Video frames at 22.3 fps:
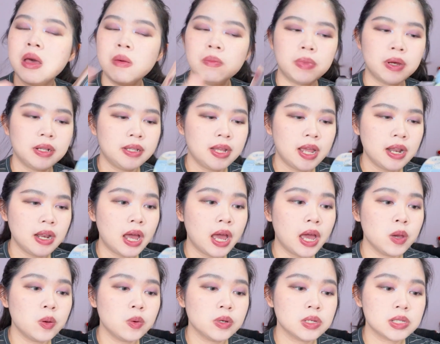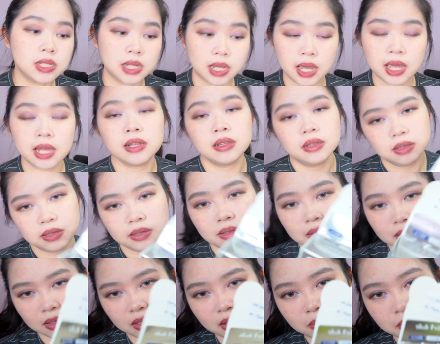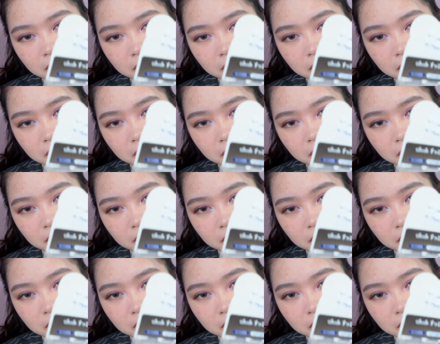But then I was at the